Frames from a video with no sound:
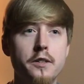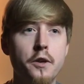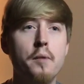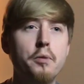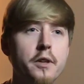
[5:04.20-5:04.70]
You
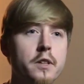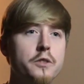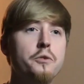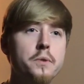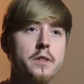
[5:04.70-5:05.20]
know, I put in a
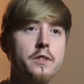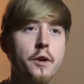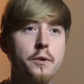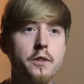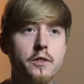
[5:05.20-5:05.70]
2 weeks
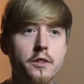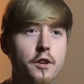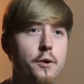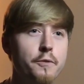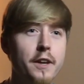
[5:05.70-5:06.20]
notice. You
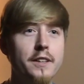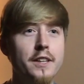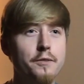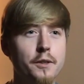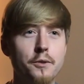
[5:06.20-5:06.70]
know, if I
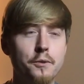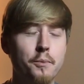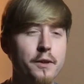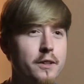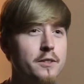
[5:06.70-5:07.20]
leave and go
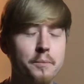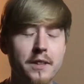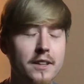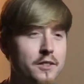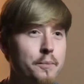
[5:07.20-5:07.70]
somewhere else, I mean,
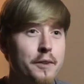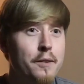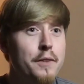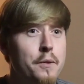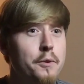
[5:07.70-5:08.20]
that's something
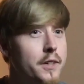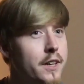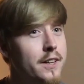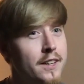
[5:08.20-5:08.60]
I've never done.